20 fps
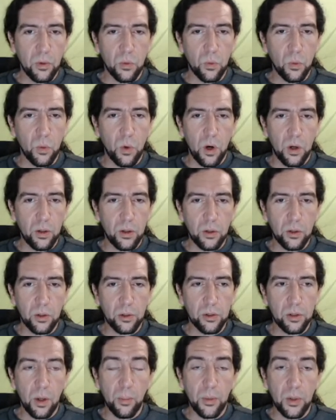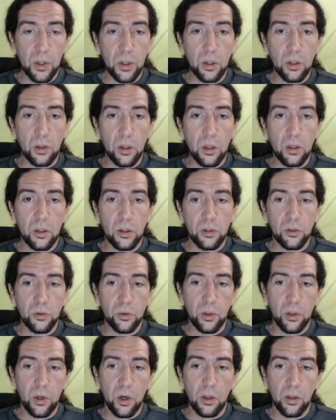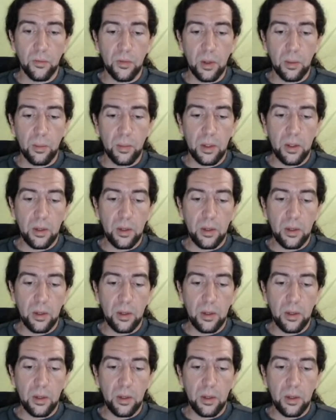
water or something that destroyed all of them. And